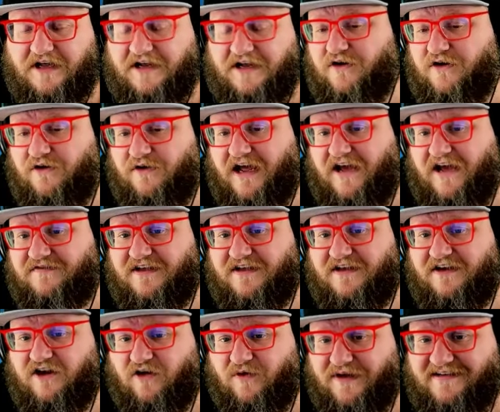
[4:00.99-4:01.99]
And you don't have
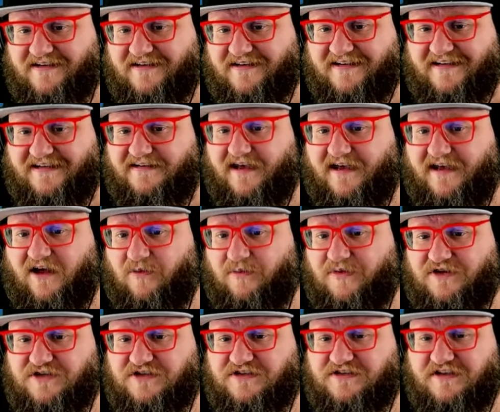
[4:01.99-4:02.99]
to go into
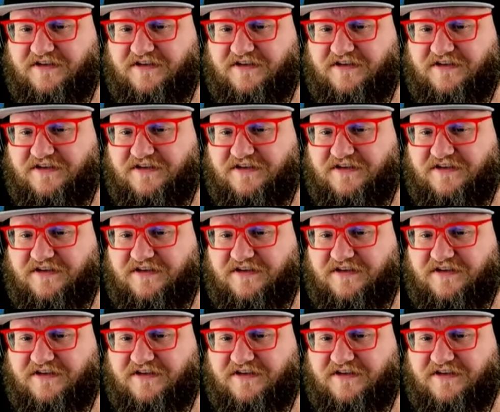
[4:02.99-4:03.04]
detail, but